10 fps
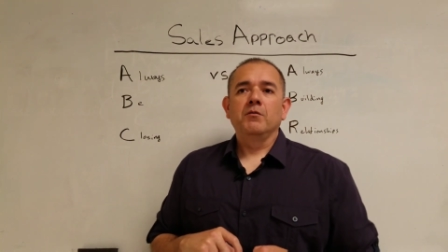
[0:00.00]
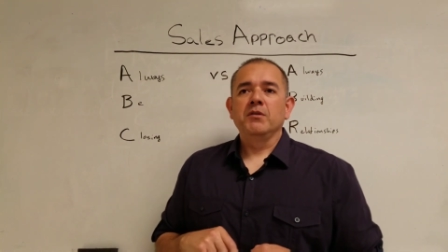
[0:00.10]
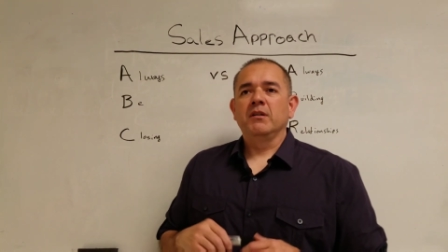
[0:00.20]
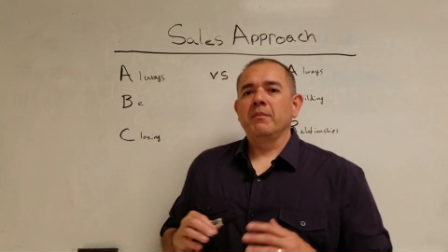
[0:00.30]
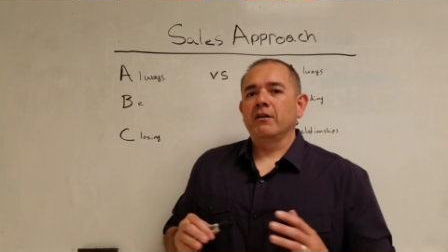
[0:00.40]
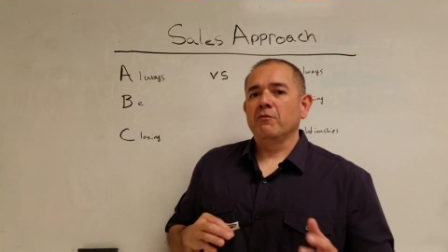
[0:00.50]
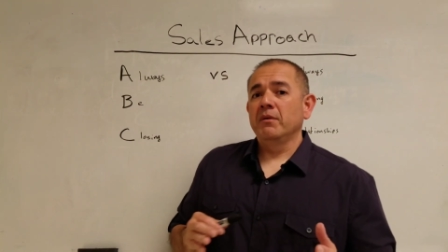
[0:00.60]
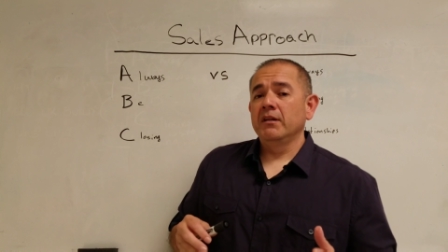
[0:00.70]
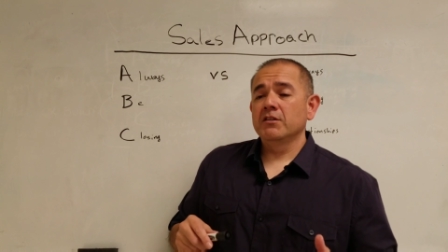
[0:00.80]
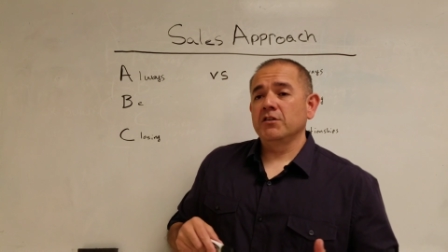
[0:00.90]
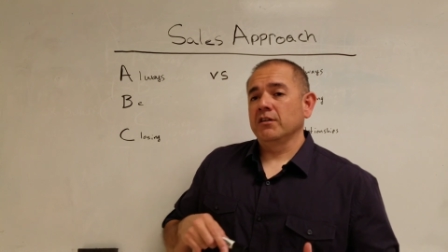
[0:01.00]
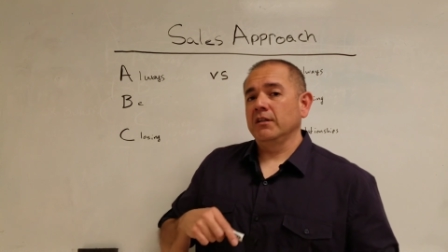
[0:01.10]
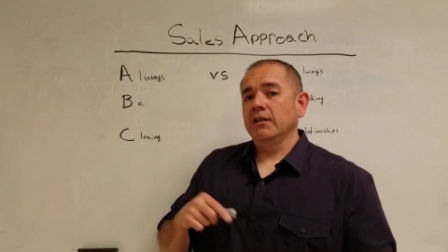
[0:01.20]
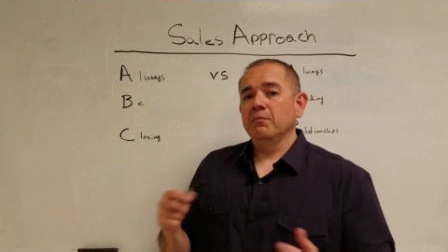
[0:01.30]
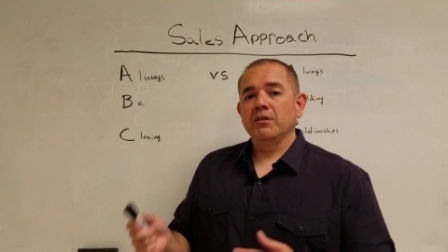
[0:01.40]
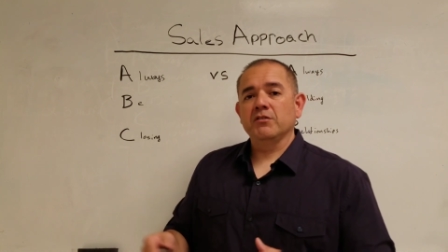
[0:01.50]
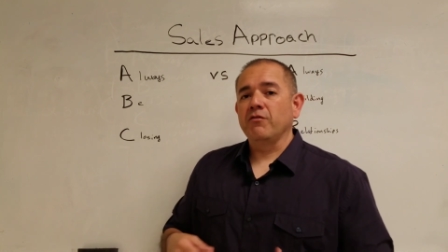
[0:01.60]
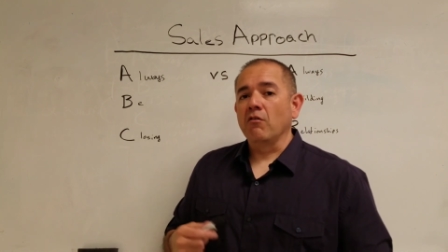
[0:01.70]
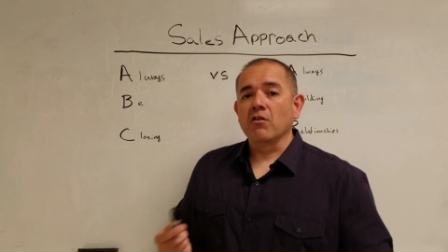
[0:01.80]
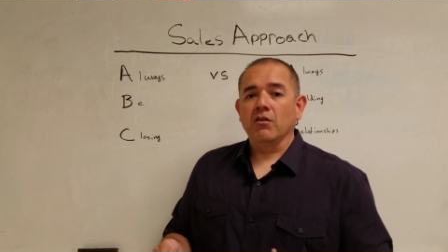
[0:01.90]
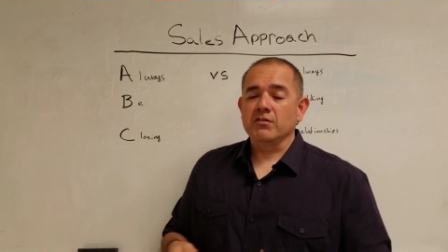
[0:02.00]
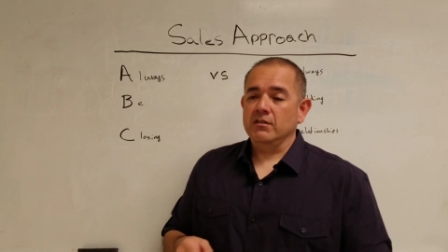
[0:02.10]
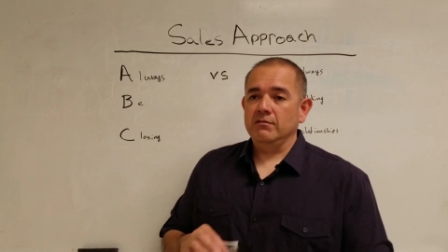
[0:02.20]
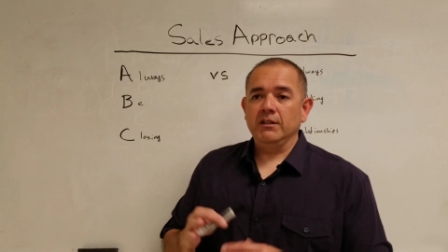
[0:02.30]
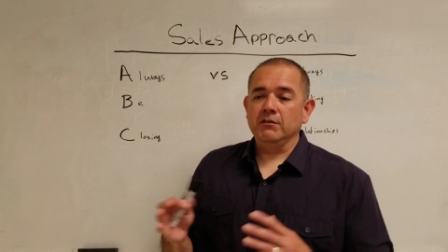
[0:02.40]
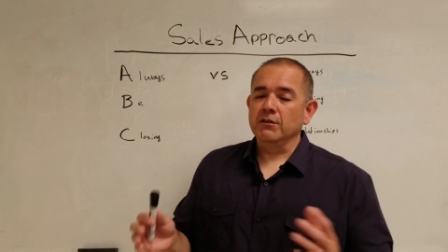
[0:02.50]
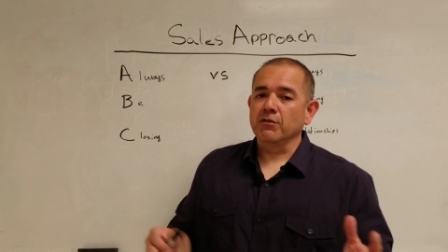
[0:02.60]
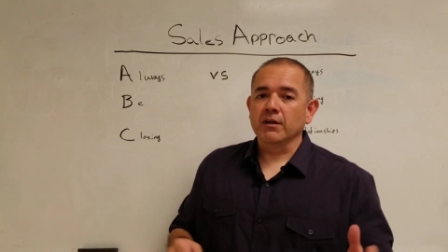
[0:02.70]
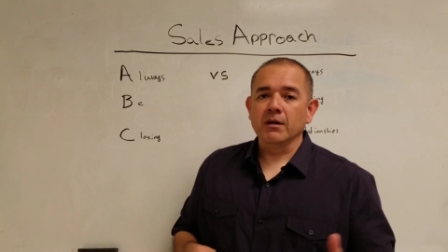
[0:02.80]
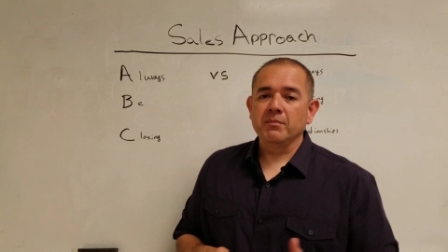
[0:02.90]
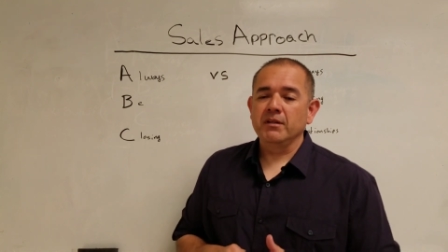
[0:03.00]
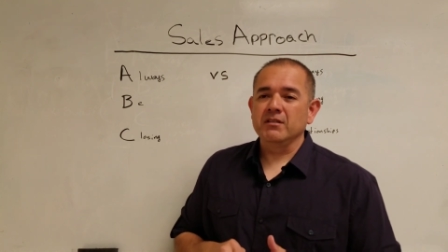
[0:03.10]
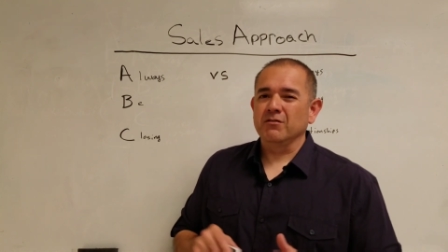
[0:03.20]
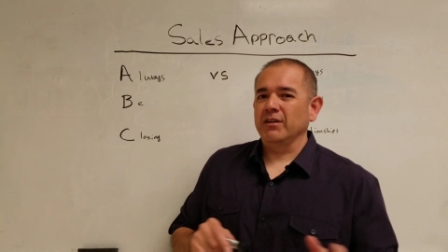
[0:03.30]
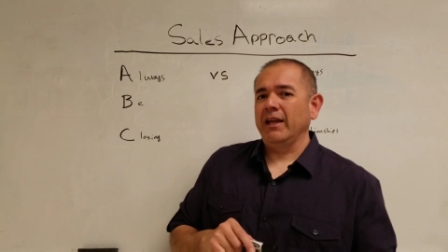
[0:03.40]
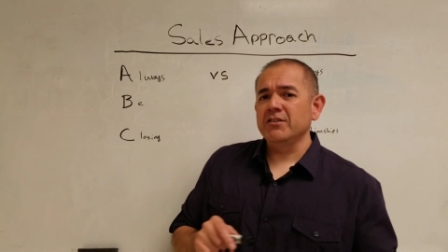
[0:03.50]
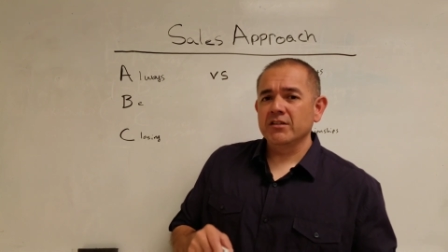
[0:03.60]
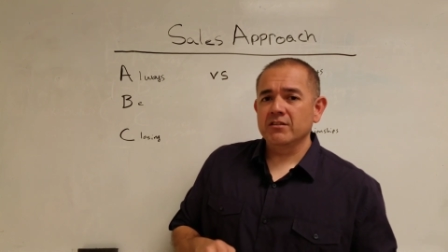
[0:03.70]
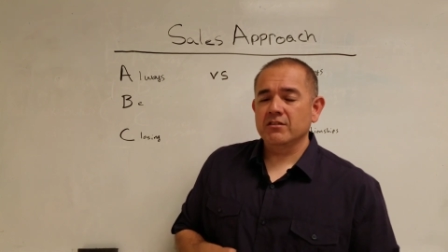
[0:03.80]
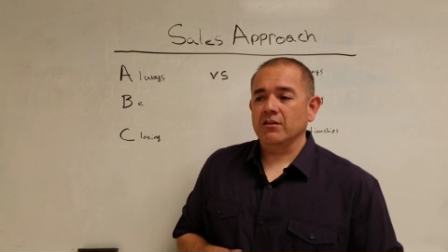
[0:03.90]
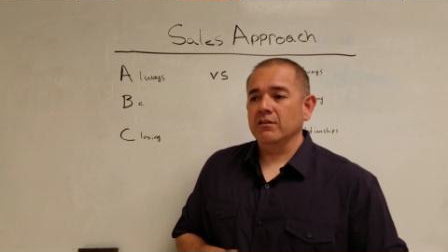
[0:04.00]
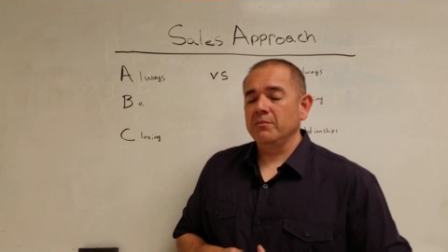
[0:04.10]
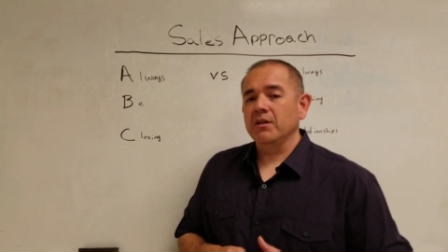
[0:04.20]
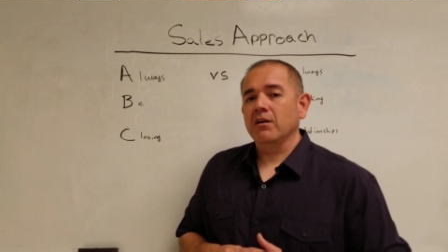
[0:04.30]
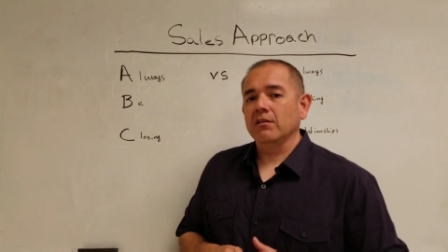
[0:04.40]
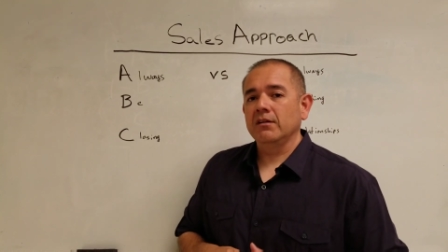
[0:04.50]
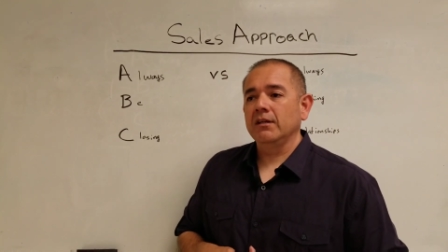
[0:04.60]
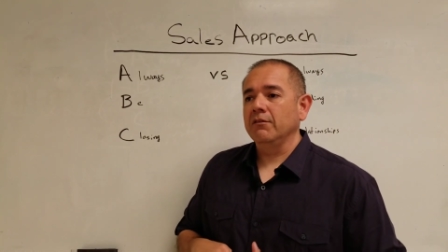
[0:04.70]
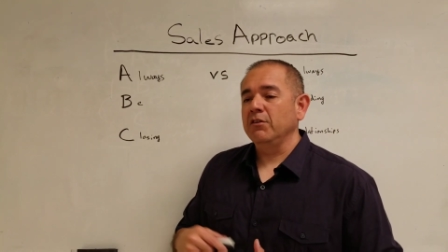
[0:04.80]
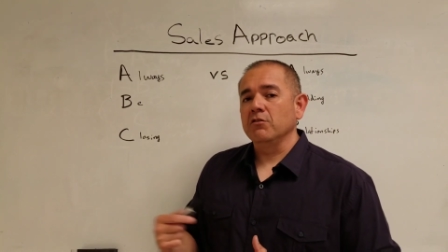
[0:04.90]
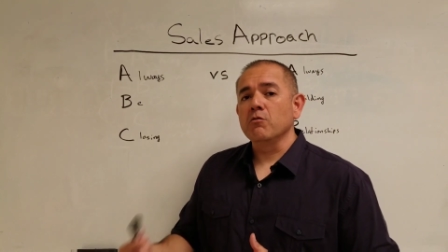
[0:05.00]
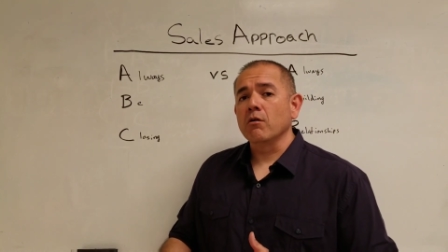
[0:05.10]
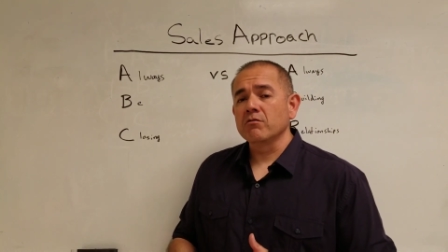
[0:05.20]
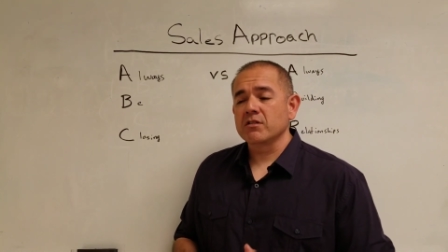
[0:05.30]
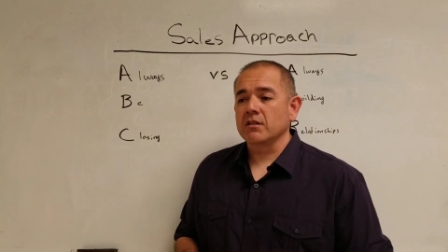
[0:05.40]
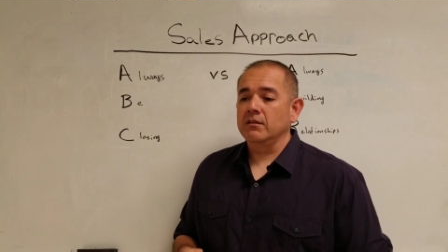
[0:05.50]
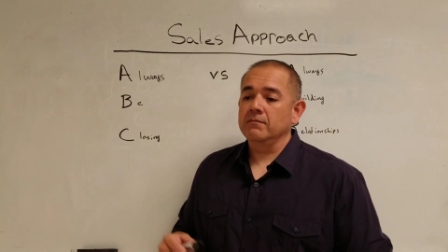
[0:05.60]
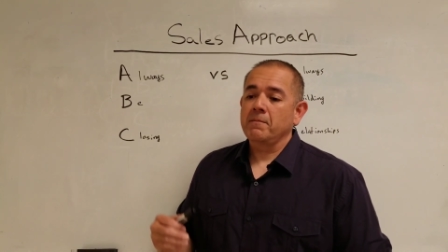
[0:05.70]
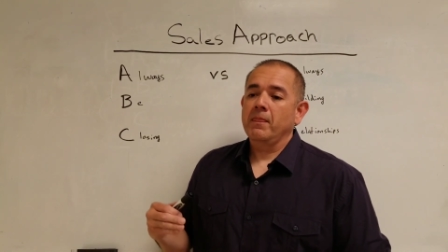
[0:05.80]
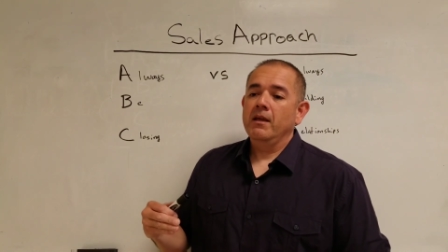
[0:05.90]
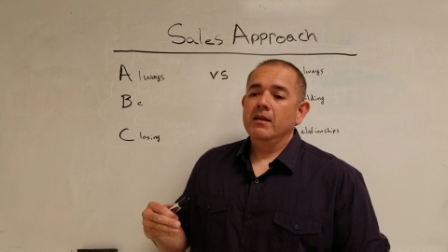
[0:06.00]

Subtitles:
Within a matter of minutes, you're going to get a bunch of phone calls, and, different companies, different agents are going to be calling, giving you quotes, and